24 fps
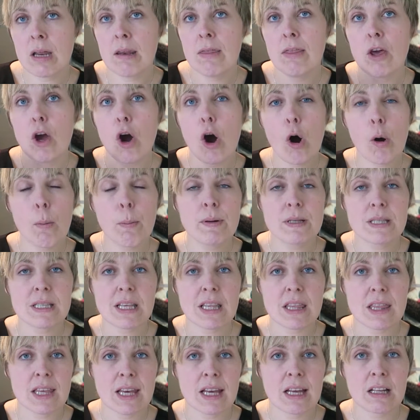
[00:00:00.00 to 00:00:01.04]
and the
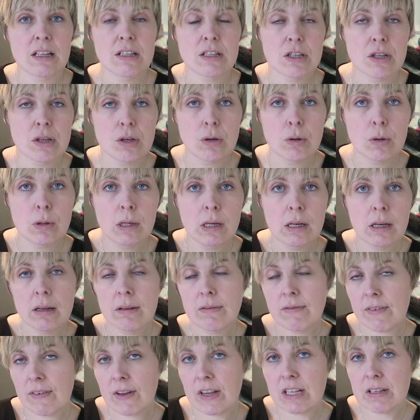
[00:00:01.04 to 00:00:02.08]
opposite thing to
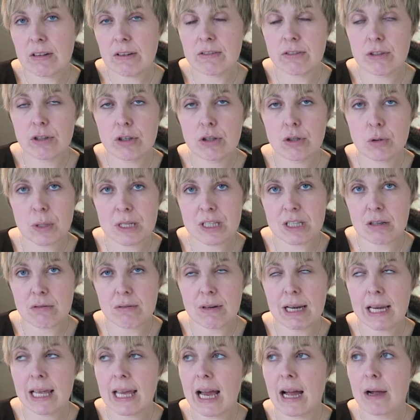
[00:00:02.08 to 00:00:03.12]
Twitter really.